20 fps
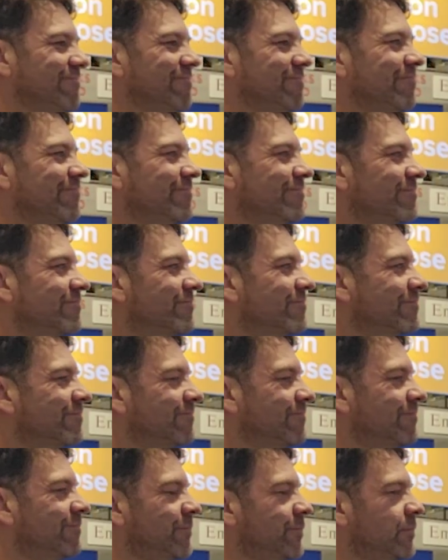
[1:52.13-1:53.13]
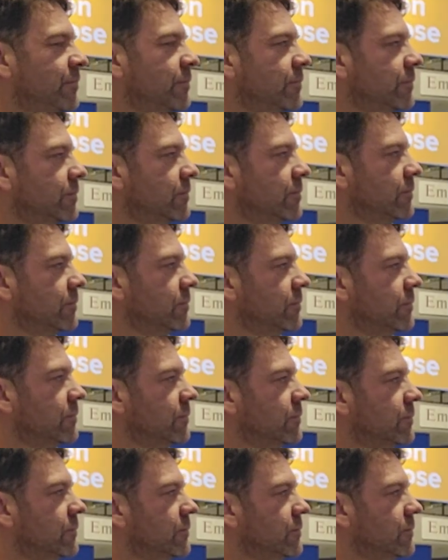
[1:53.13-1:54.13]

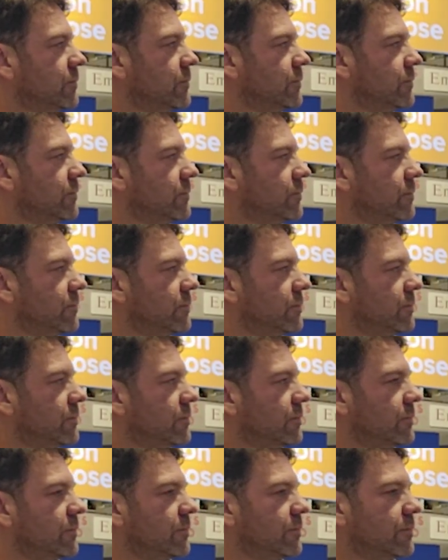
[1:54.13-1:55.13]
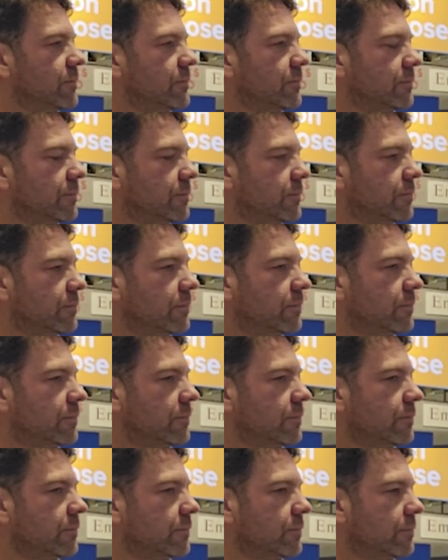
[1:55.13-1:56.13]

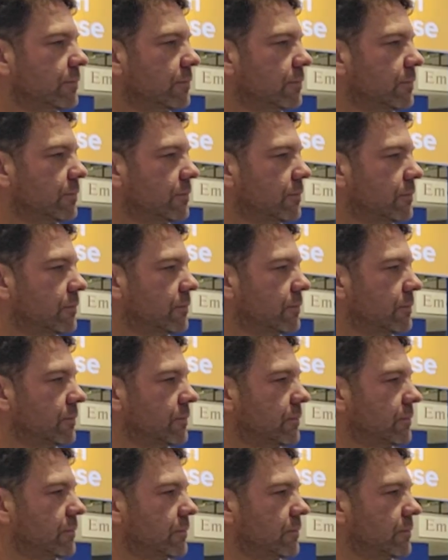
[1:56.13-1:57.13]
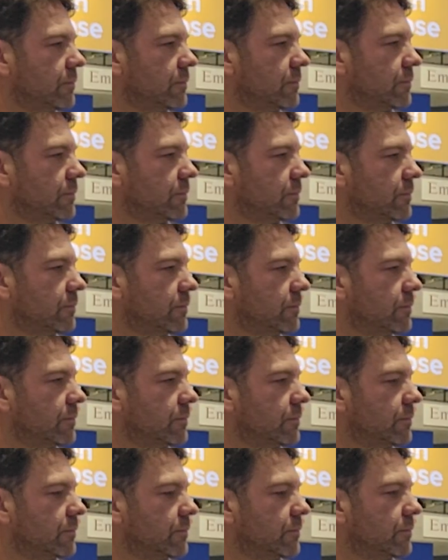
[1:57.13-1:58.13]

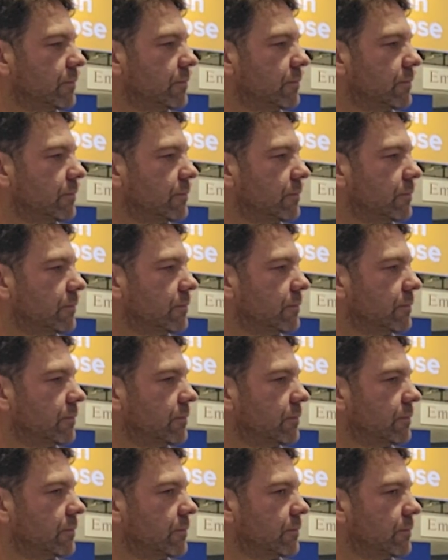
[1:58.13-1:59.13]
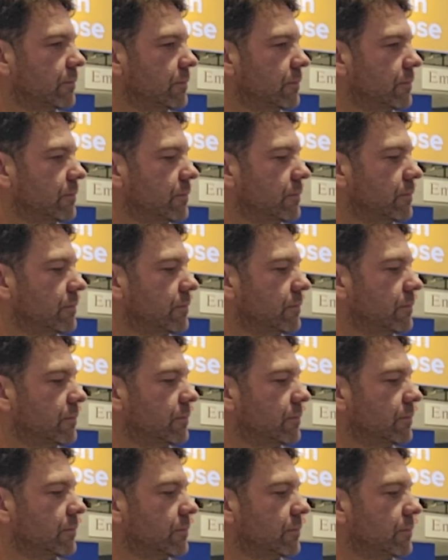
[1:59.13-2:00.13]
This person isn't speaking.